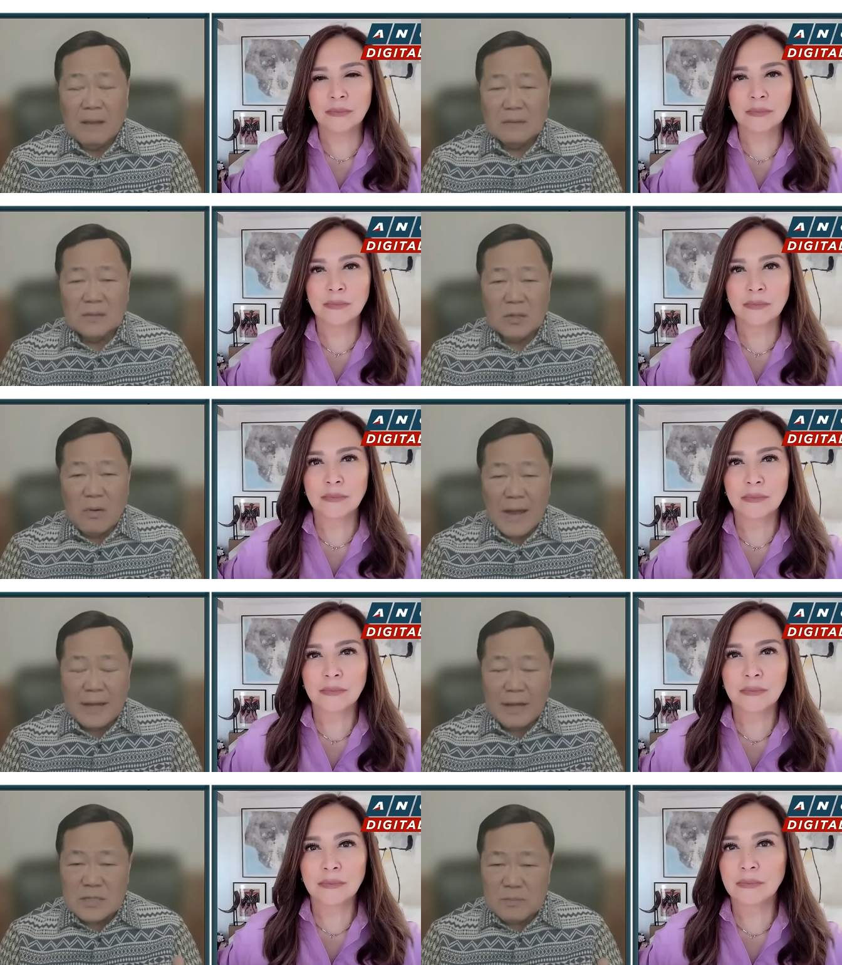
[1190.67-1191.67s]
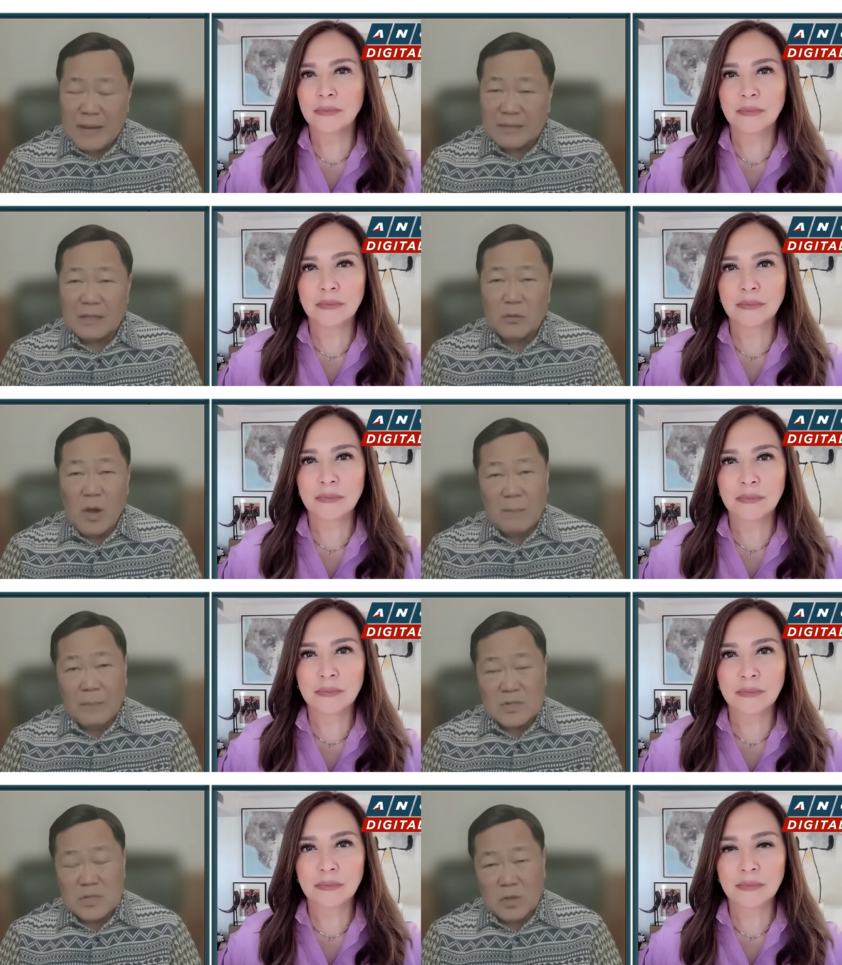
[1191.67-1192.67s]
Speaker 1: So I expect that to
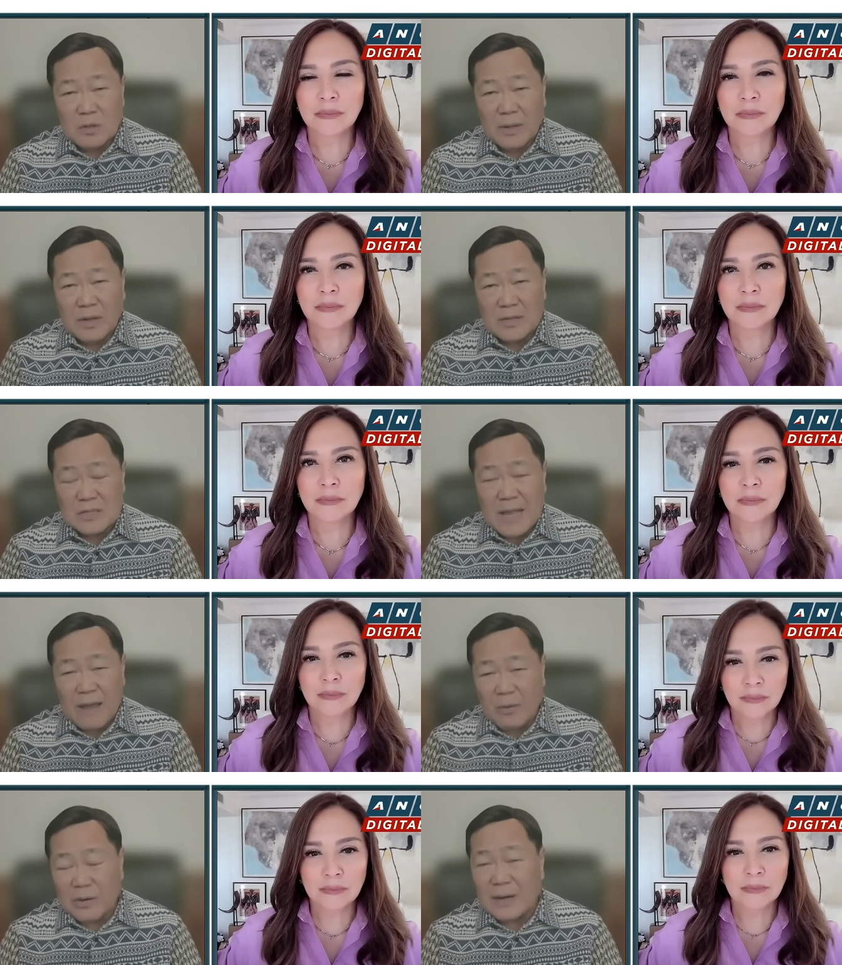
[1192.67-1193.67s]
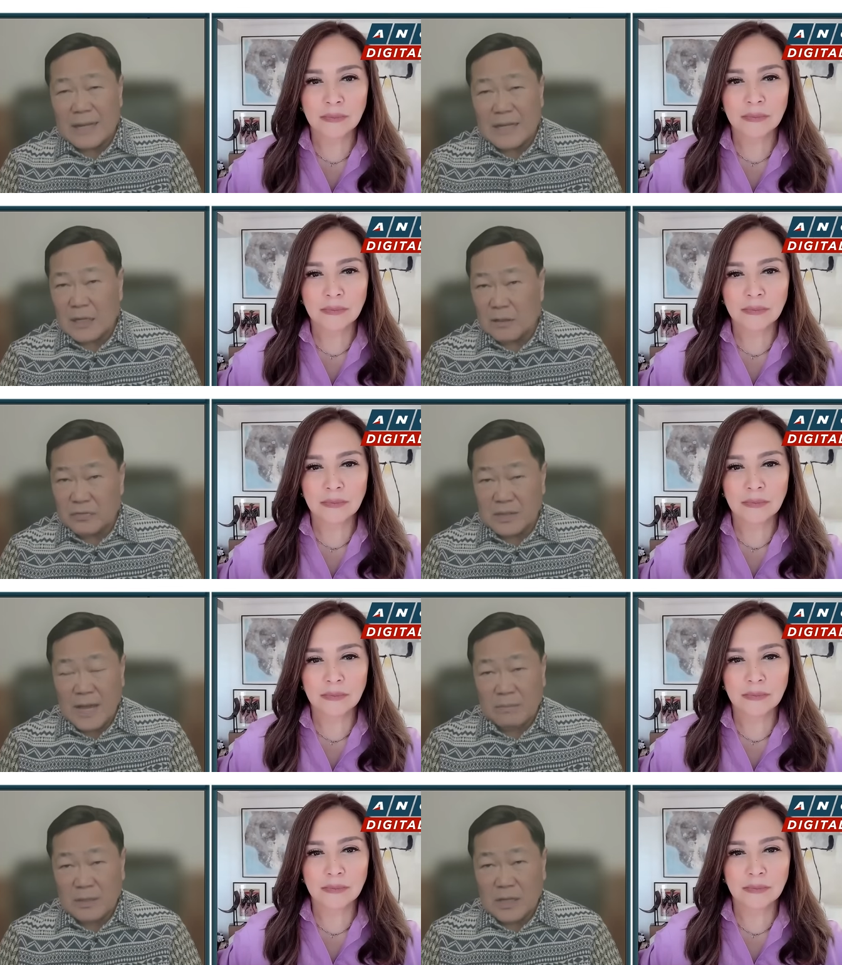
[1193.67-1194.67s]
happen soon, because we're running out of
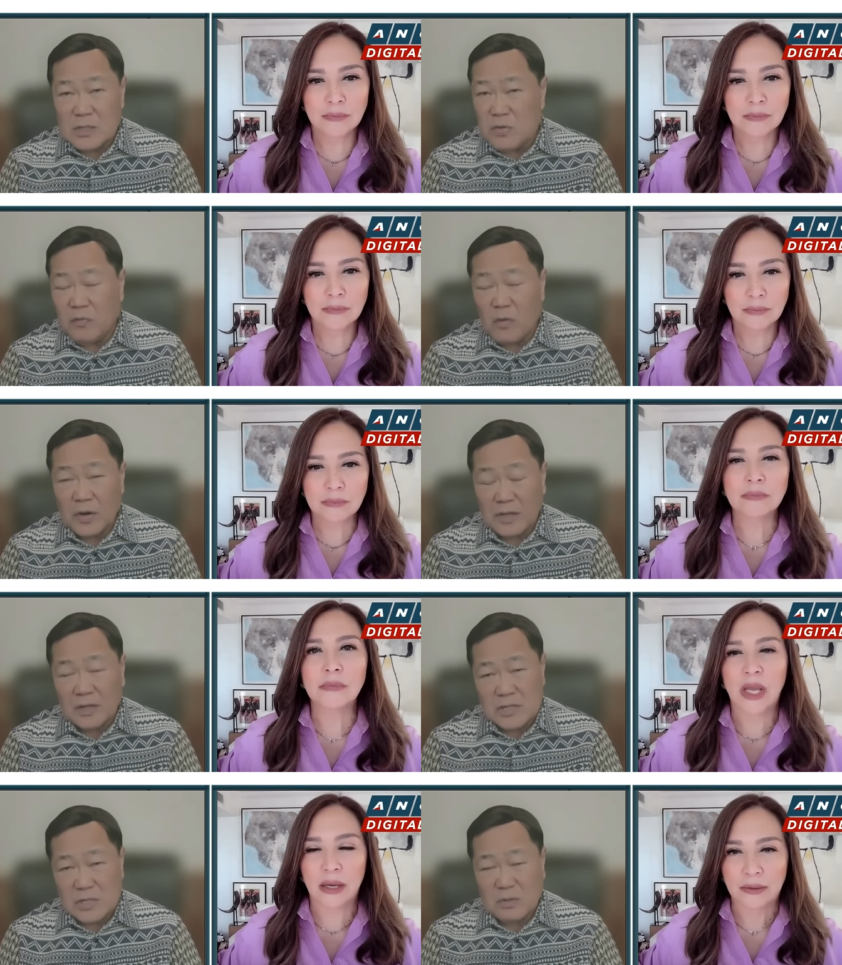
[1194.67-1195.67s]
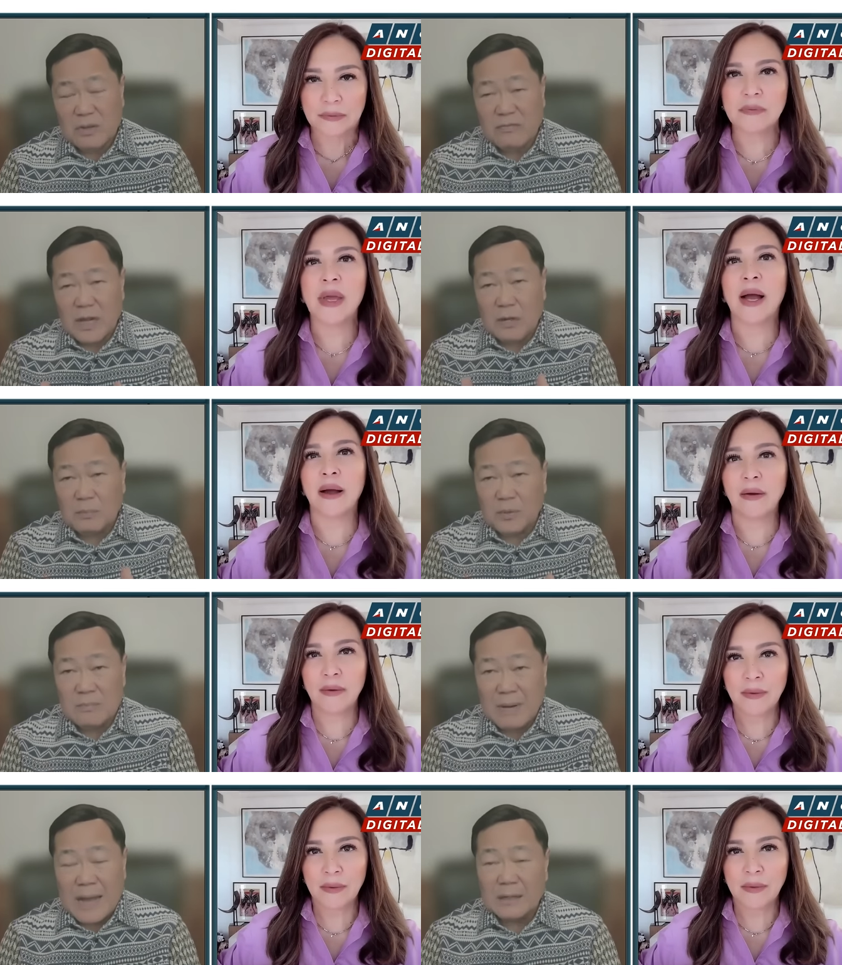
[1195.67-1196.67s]
time. It takes 4 years to develop
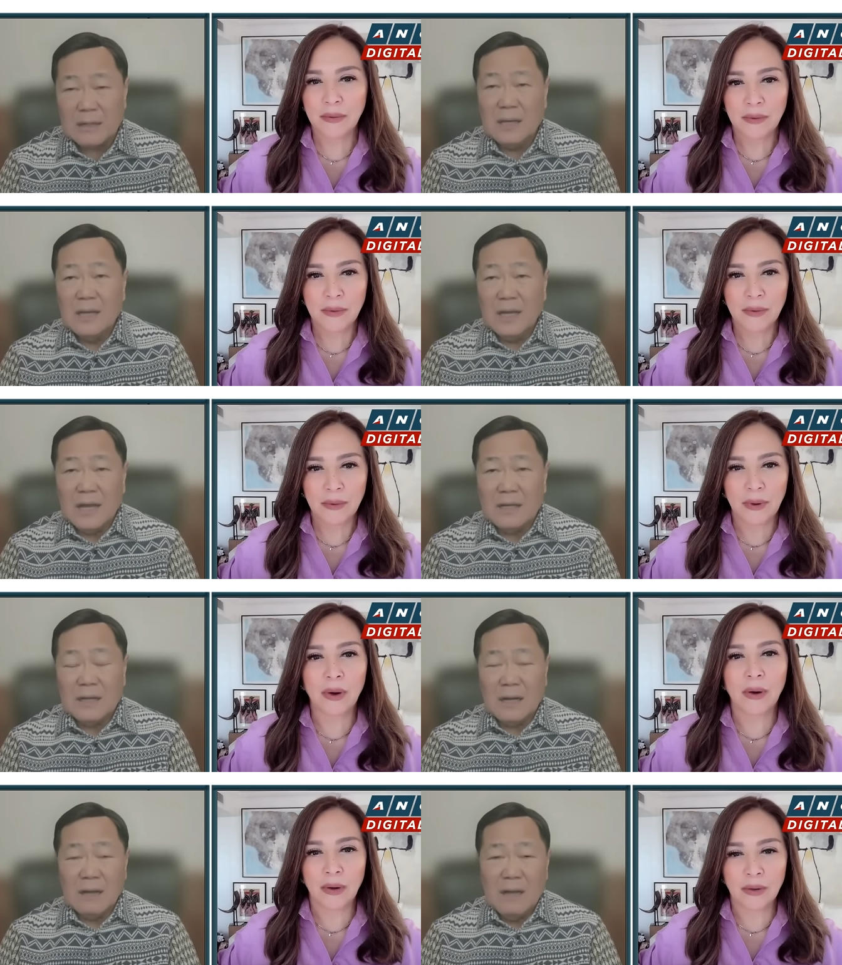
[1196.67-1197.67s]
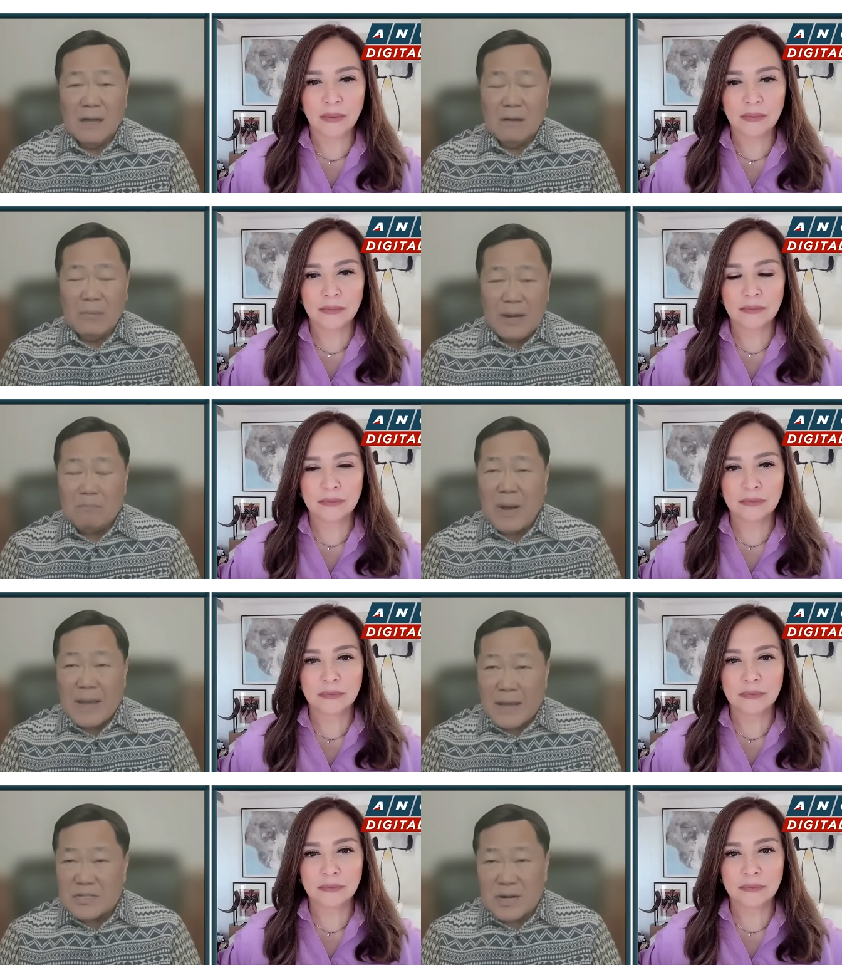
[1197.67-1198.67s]
Reed Bank. And
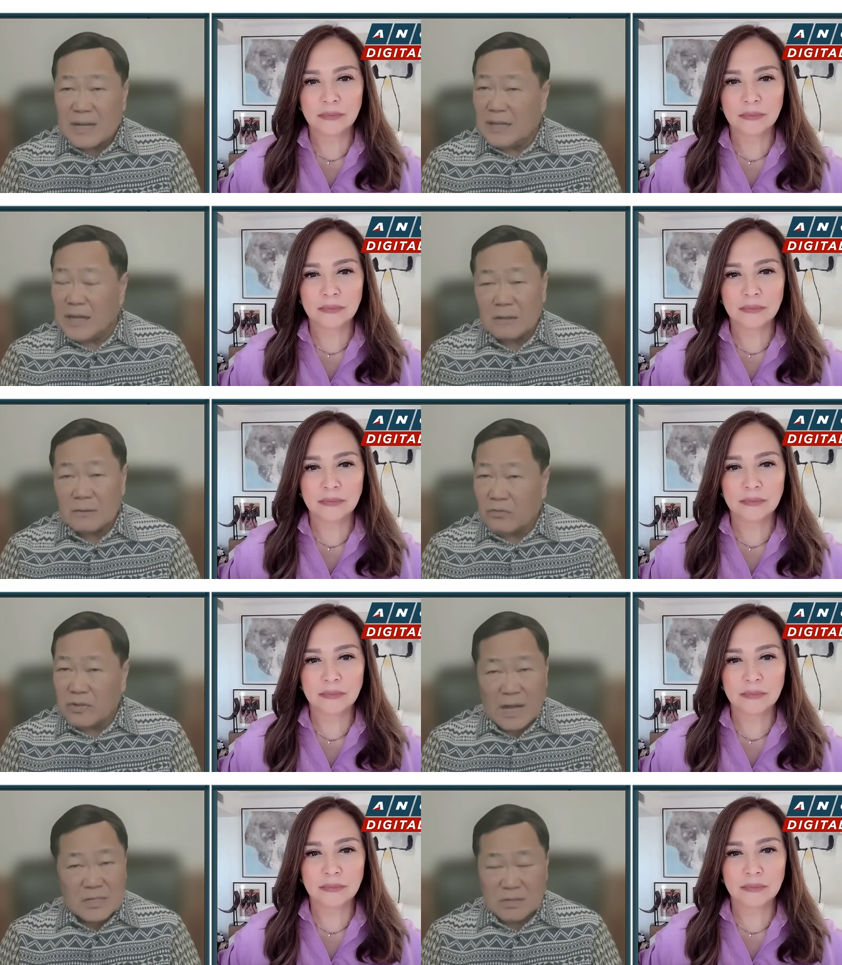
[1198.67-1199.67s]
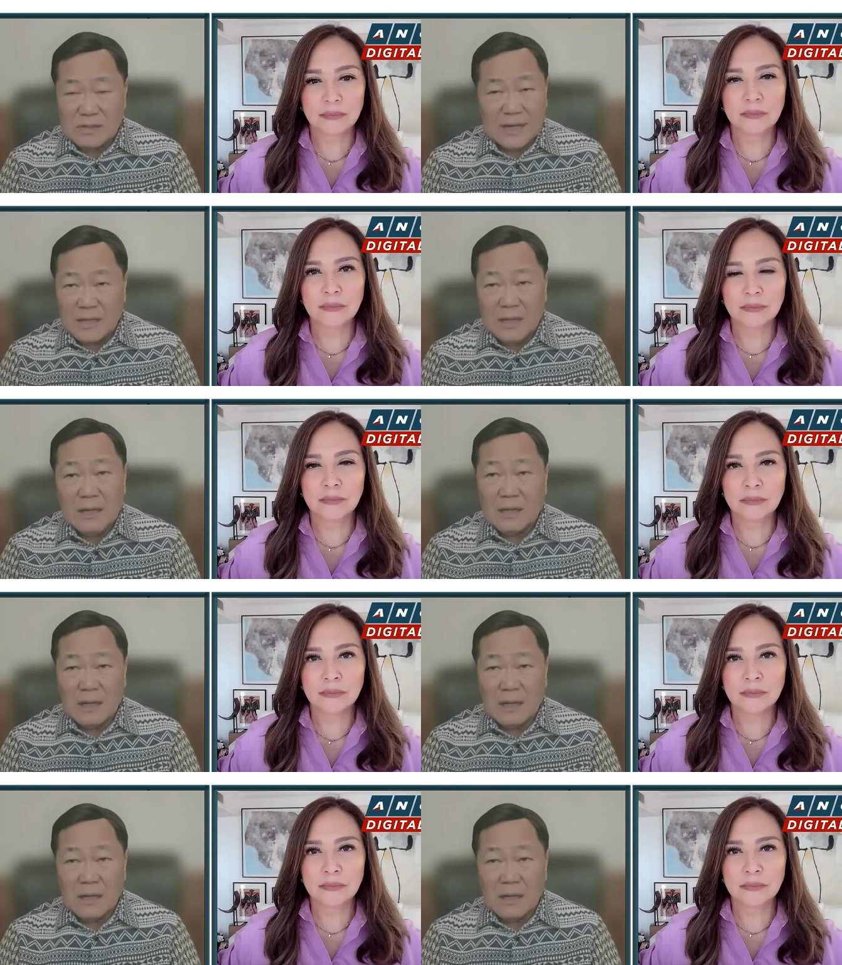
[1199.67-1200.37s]
Malampaya is running out of gas already.